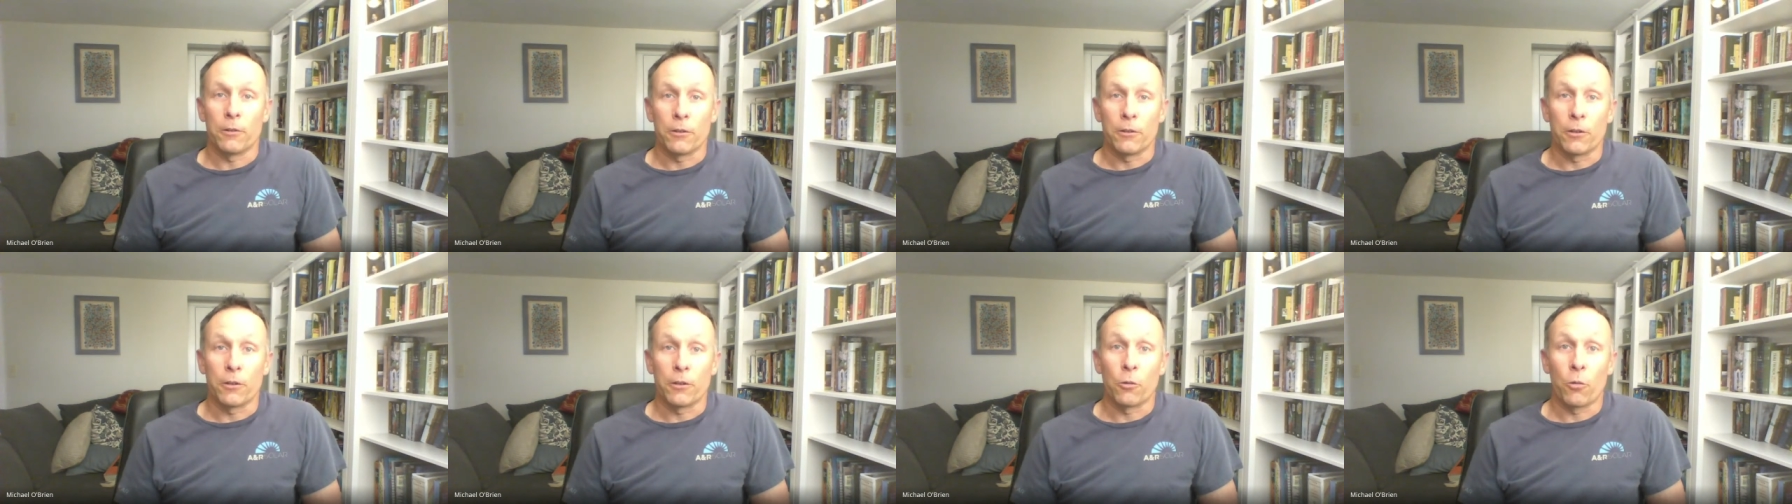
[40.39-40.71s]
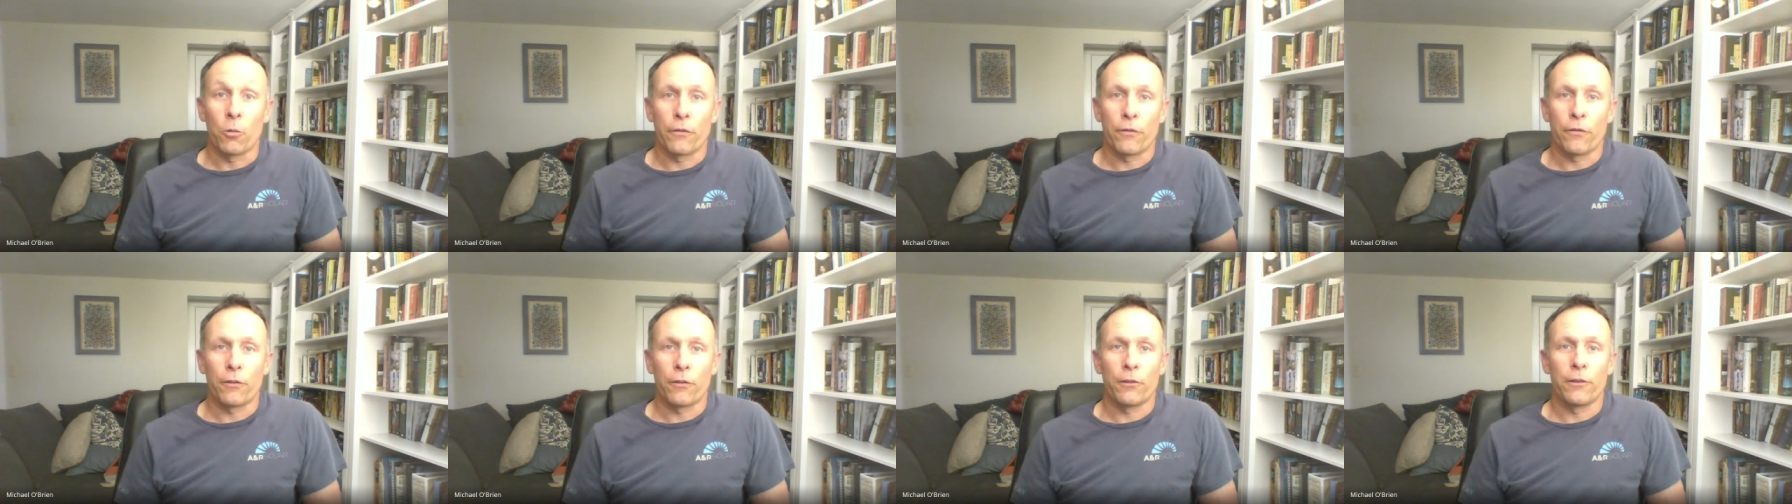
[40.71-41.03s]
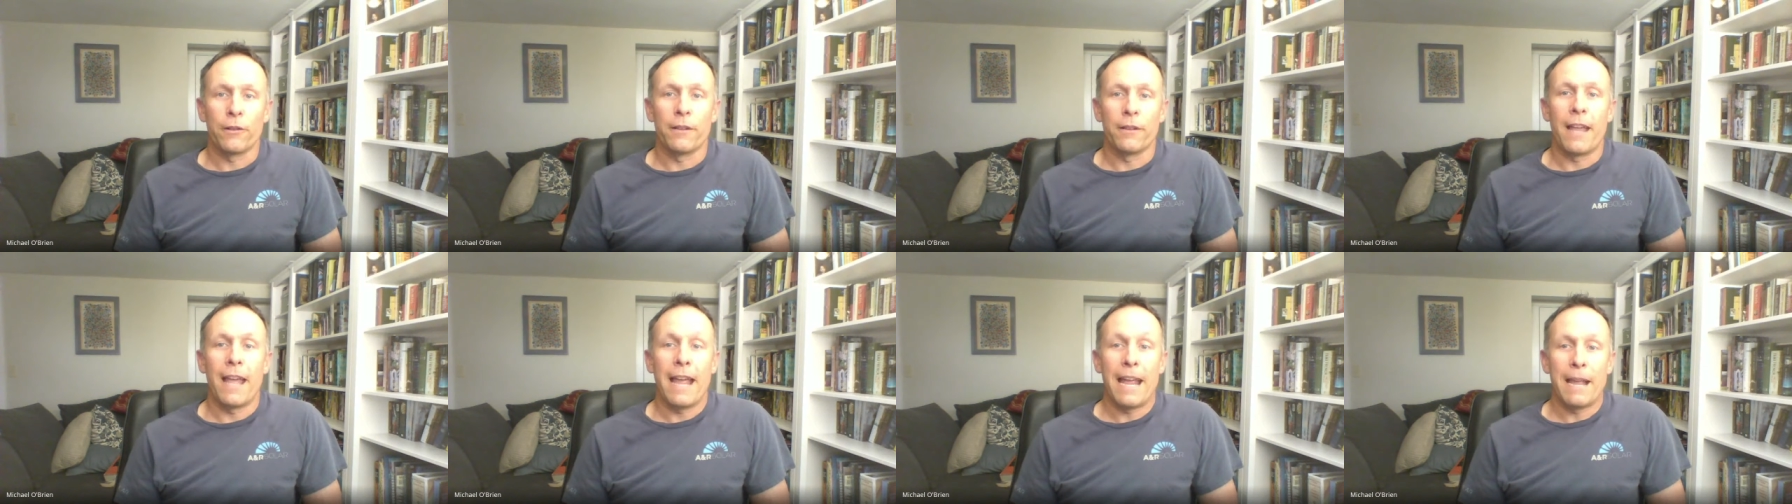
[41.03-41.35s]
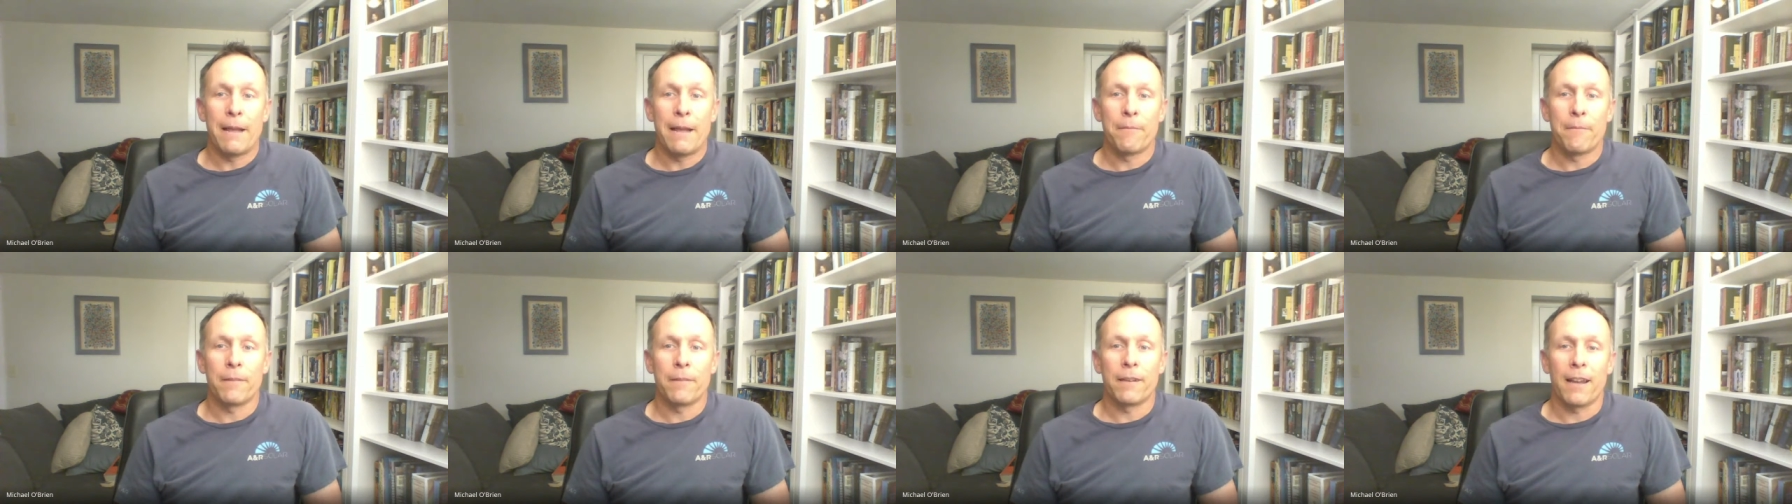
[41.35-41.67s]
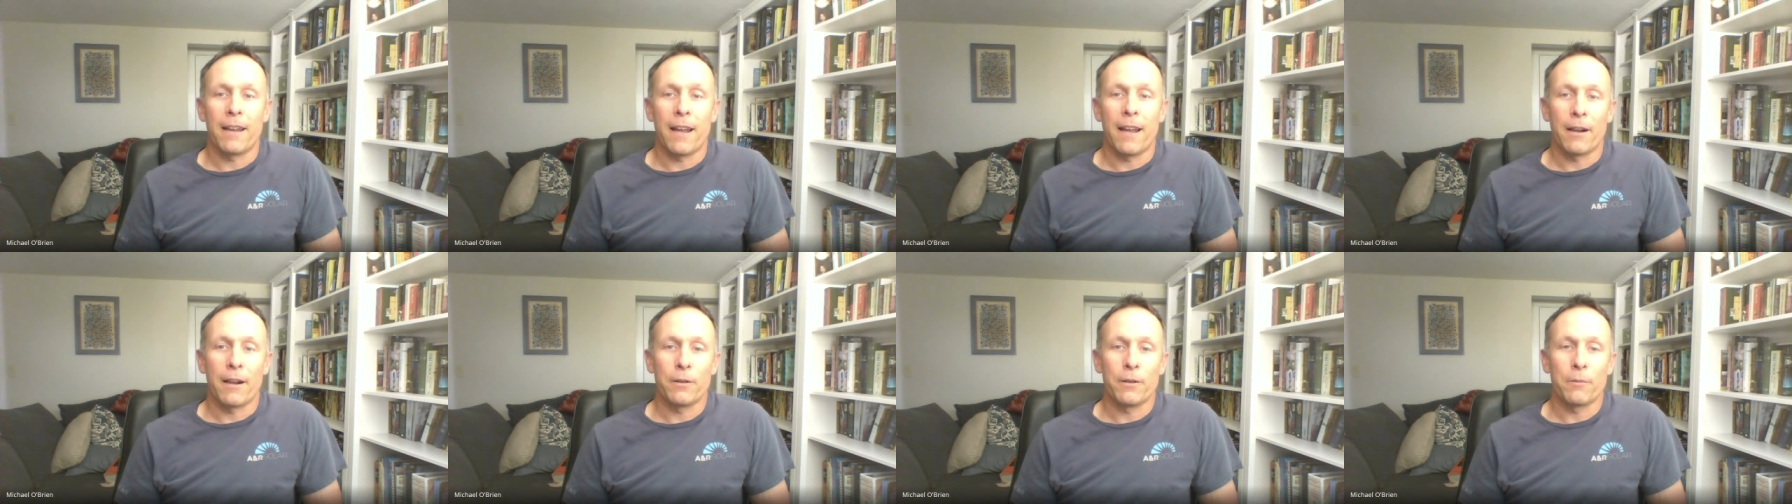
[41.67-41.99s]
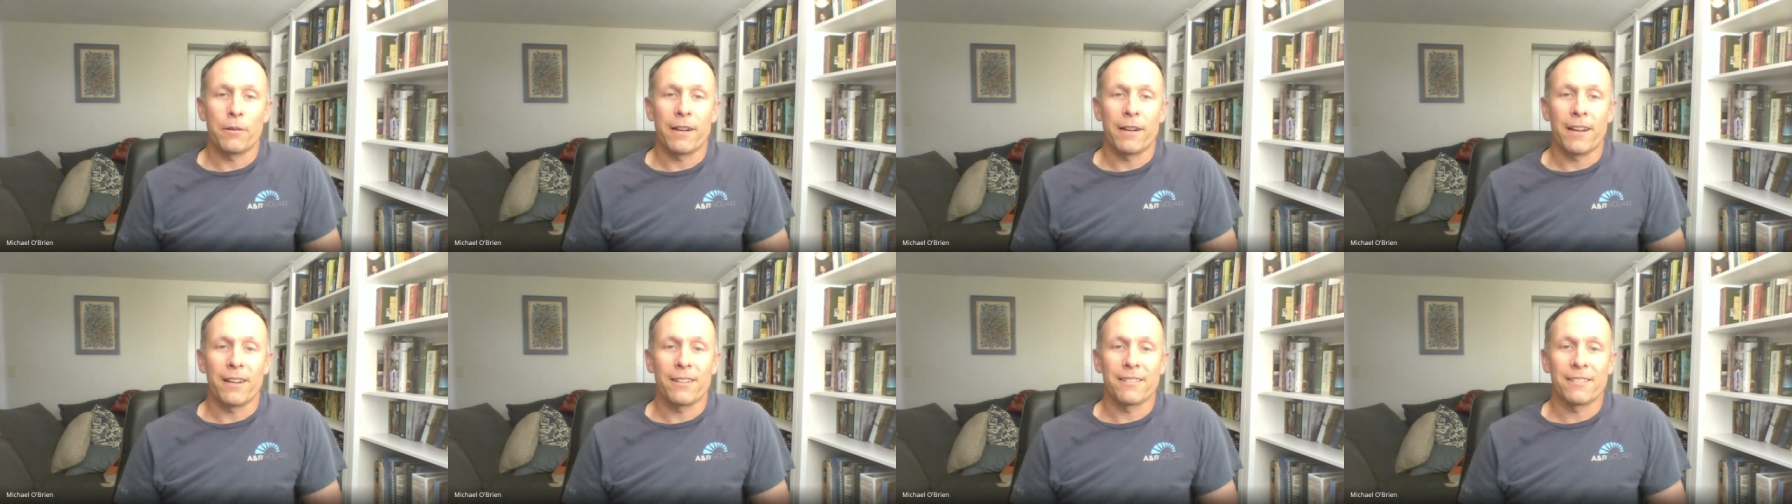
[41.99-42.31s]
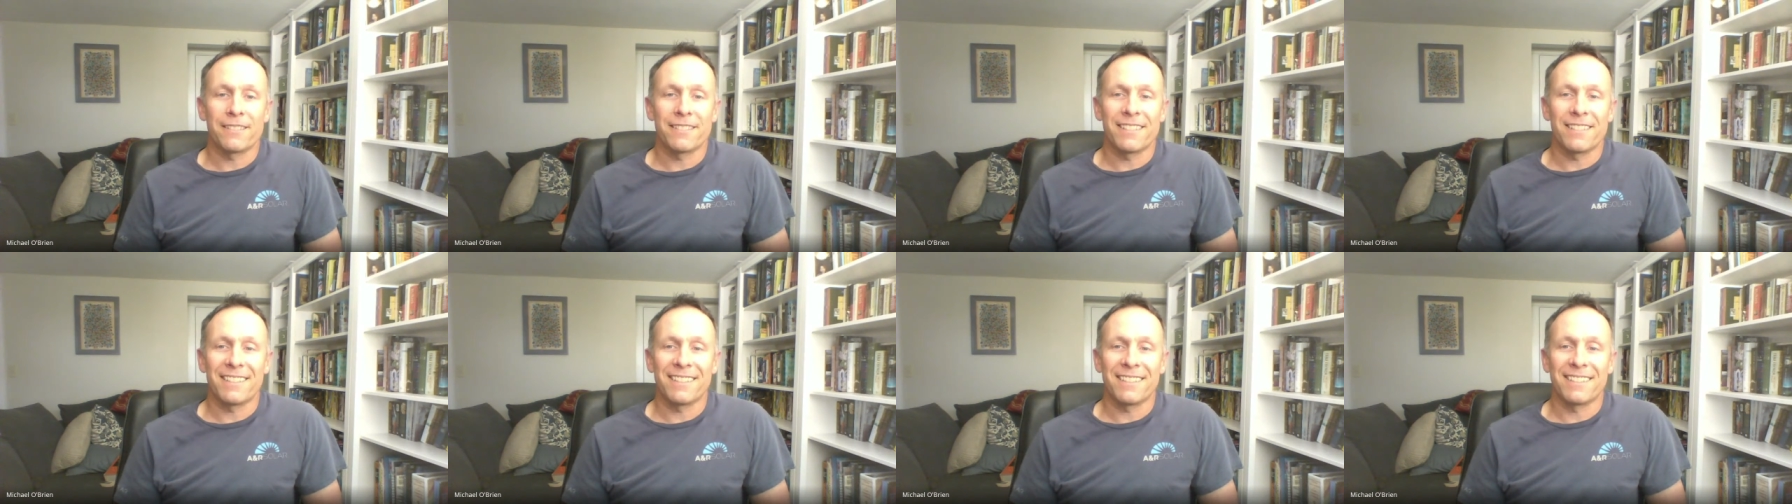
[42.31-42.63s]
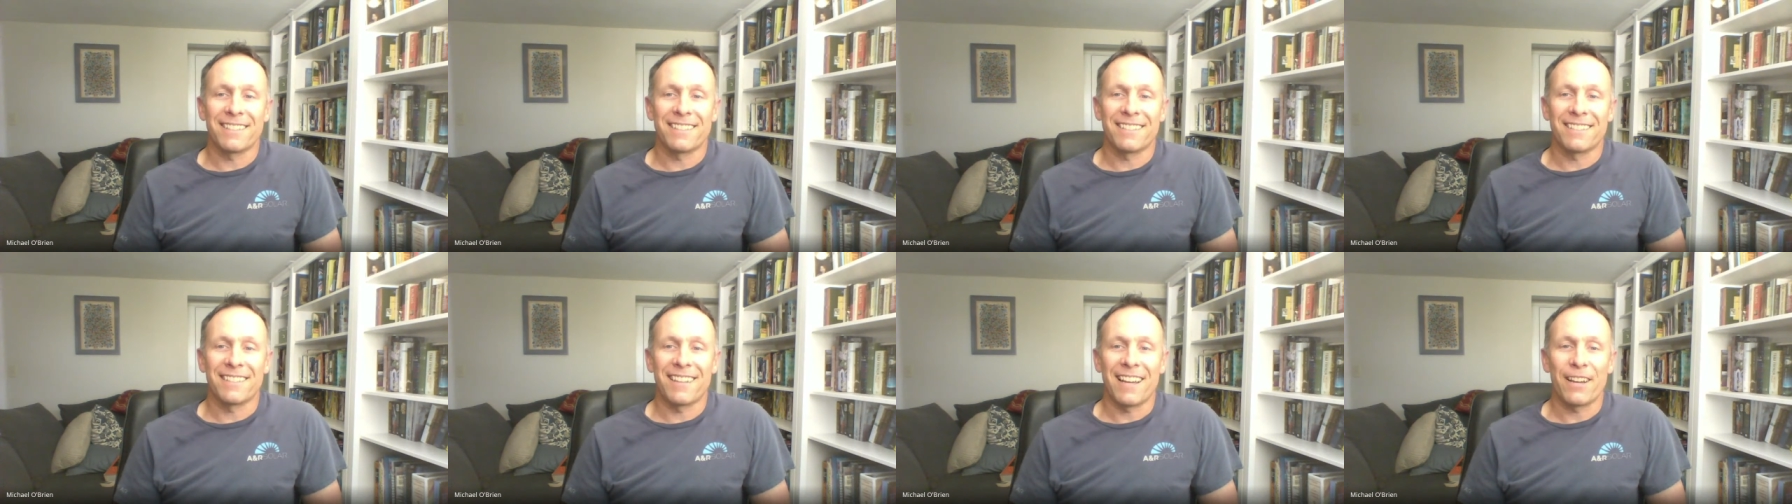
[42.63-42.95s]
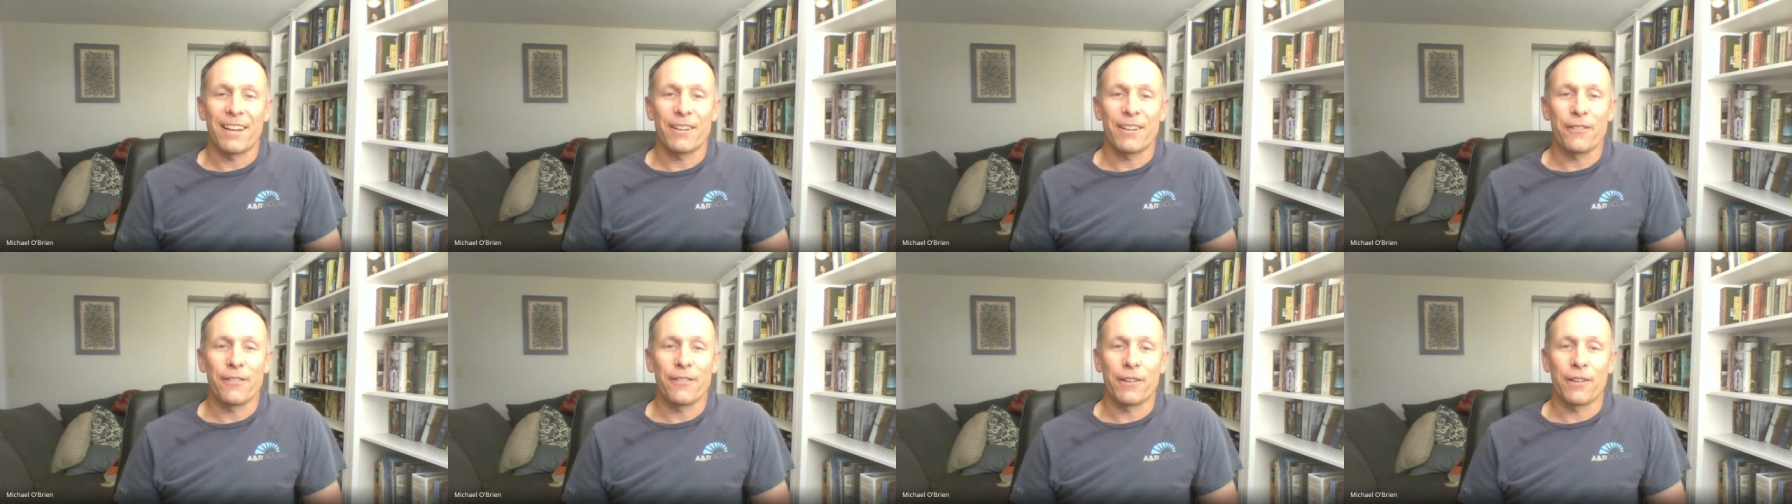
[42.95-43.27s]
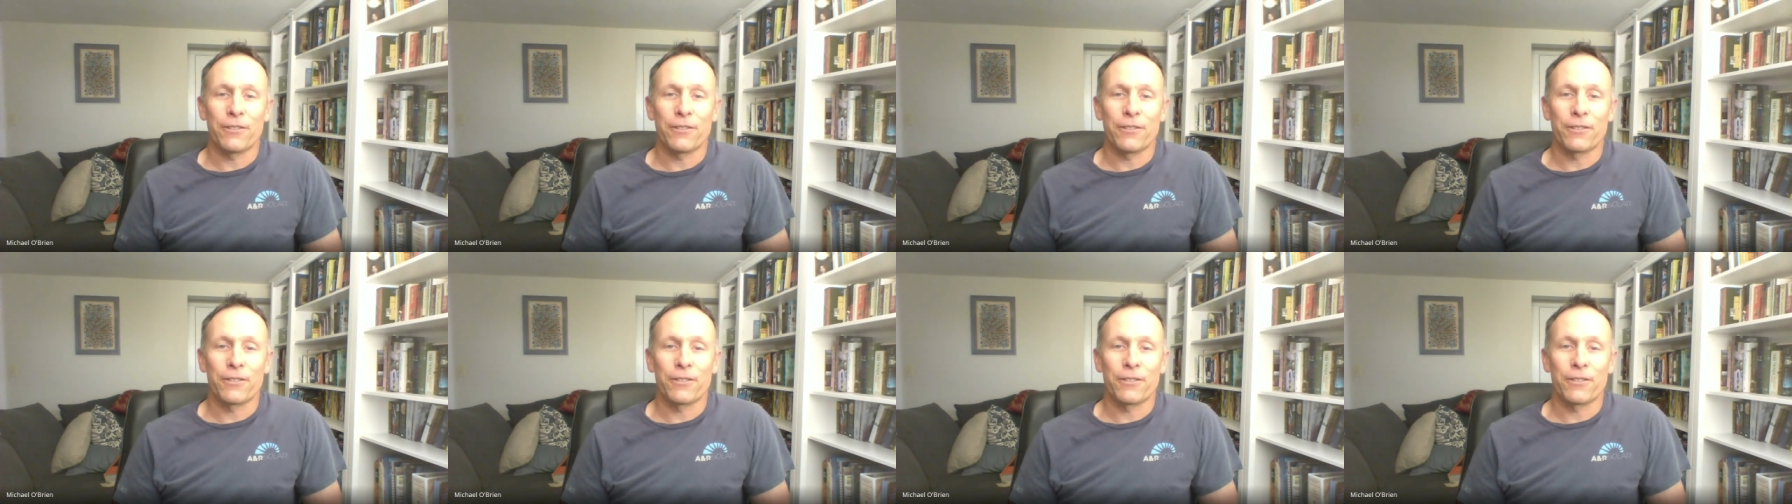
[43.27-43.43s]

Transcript: your wonderful name and how you pronounce it and how you found